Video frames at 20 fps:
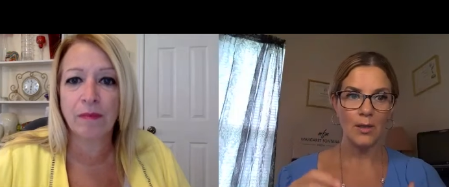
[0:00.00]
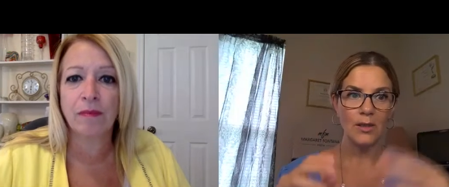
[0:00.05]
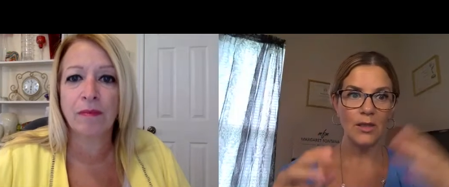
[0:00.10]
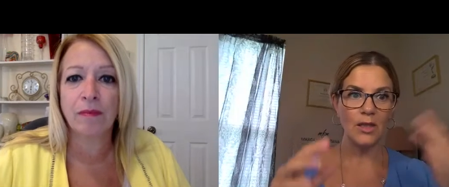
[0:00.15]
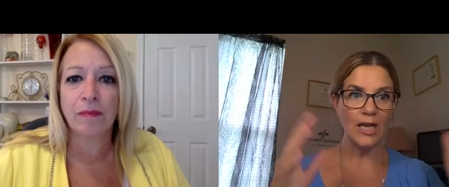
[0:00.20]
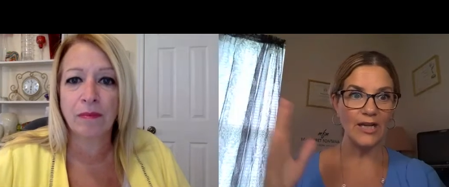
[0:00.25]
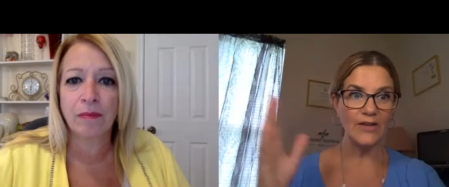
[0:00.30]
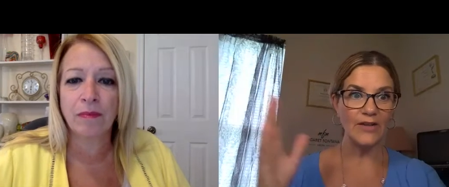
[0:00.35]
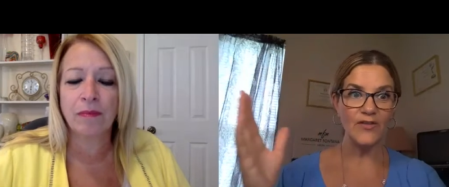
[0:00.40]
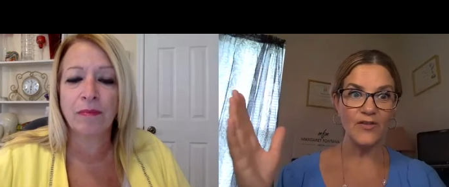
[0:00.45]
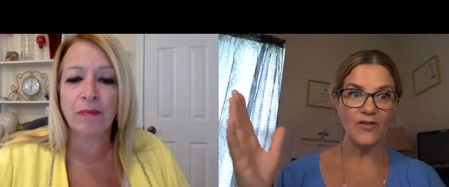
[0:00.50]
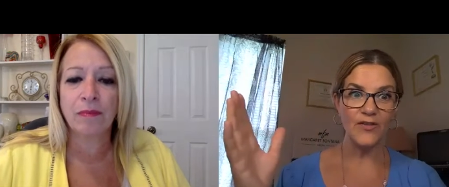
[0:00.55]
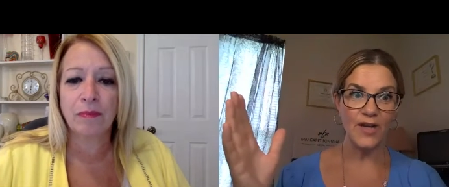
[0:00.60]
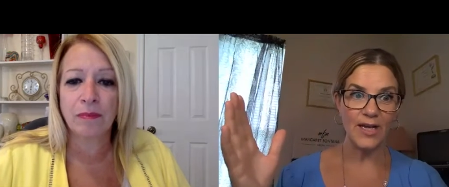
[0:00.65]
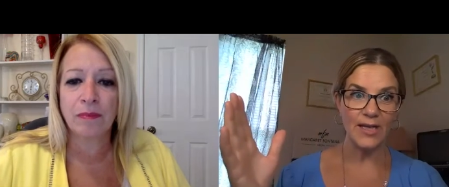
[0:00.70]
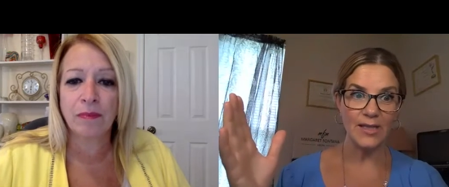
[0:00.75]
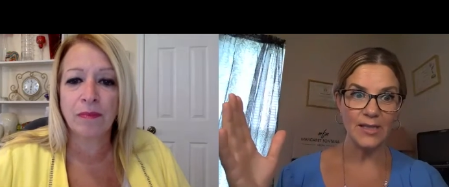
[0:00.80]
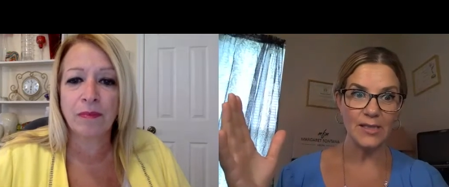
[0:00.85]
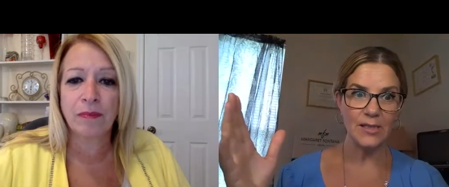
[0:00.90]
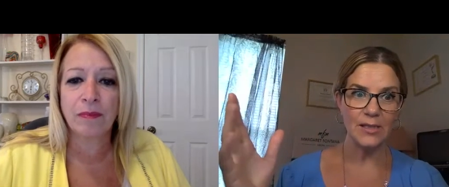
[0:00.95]
Speaker 1: Life
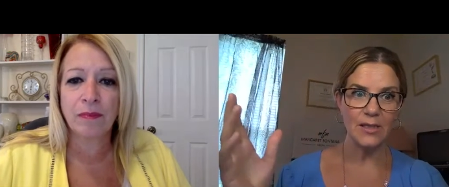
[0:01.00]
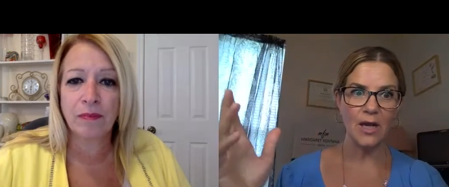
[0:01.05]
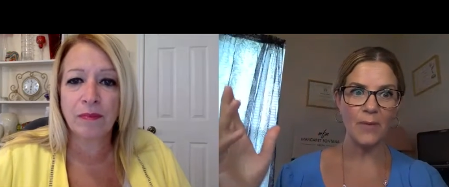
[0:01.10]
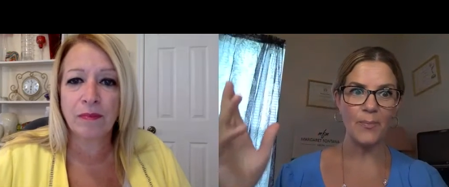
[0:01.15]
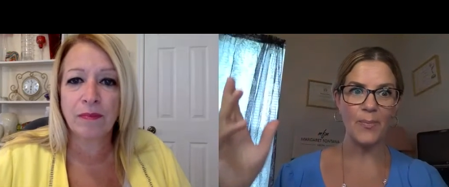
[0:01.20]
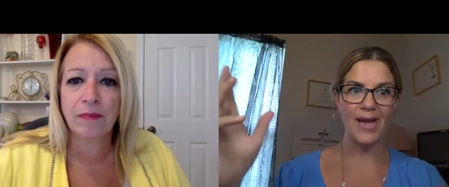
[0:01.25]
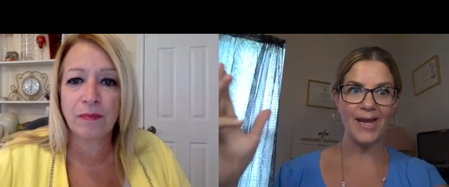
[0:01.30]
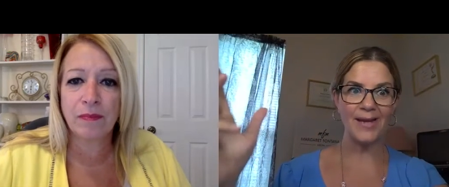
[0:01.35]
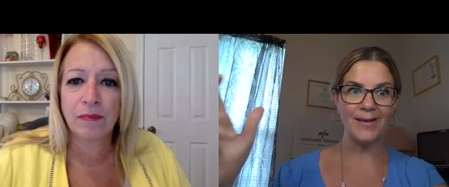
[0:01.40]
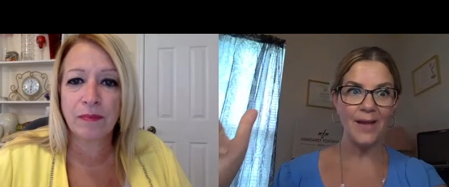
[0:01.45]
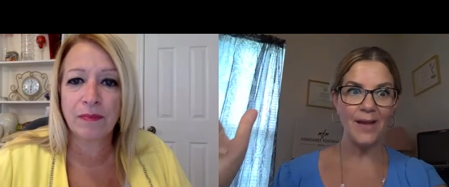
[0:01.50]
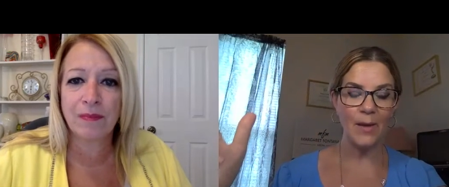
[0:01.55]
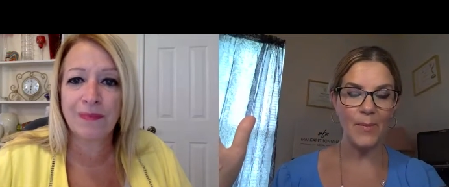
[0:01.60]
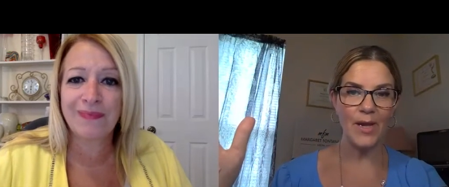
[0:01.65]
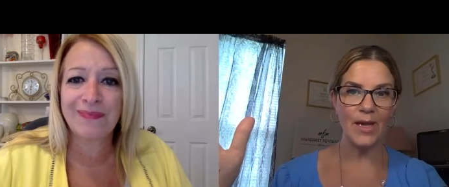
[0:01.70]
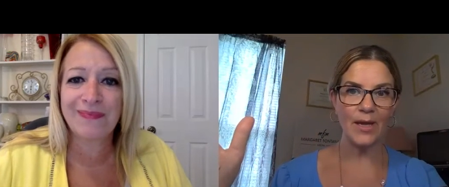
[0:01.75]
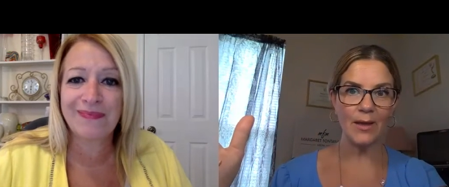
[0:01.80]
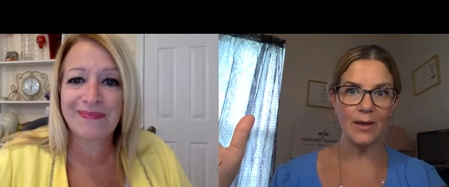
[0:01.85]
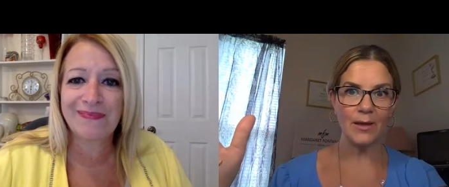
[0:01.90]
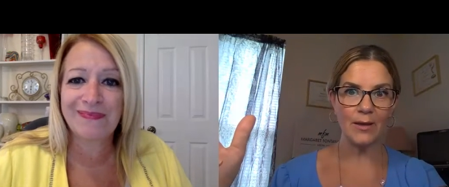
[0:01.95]
events, a
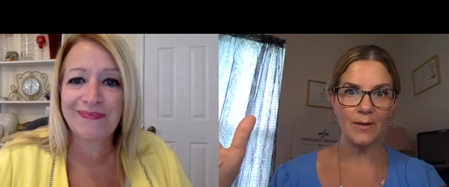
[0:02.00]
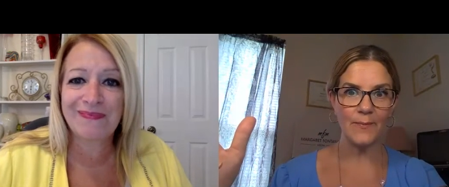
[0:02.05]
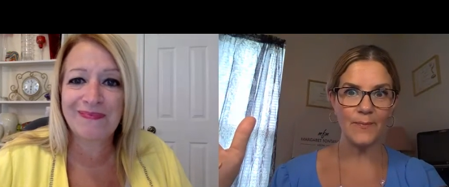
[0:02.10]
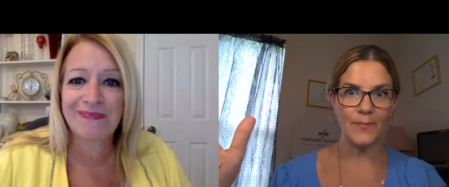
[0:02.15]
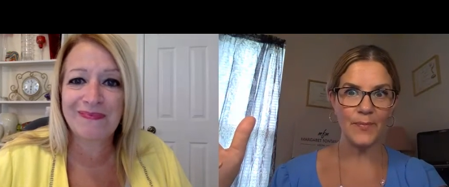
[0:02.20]
pandemic,